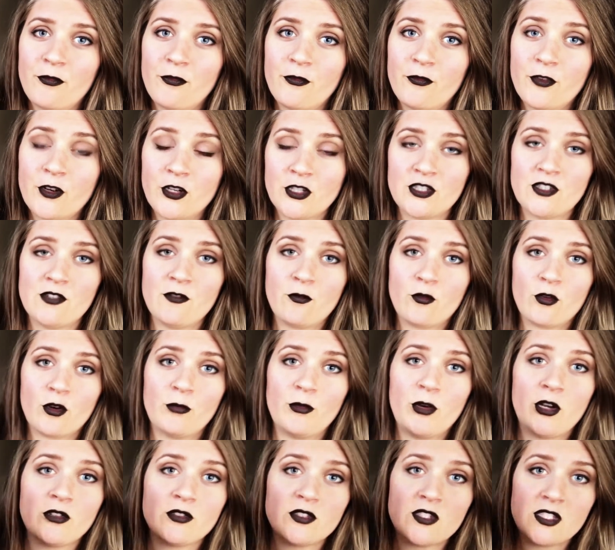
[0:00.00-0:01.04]
First and
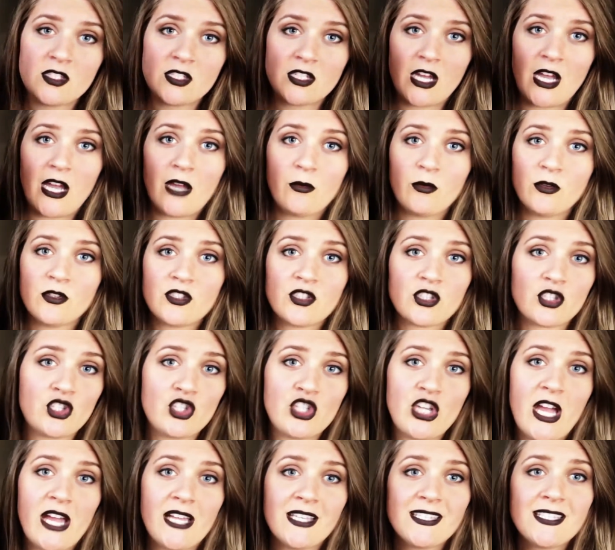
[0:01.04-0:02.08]
foremost, I will
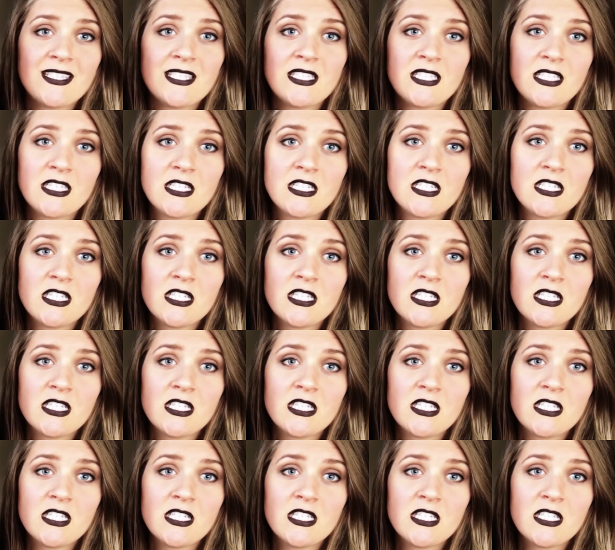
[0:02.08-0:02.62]
suggest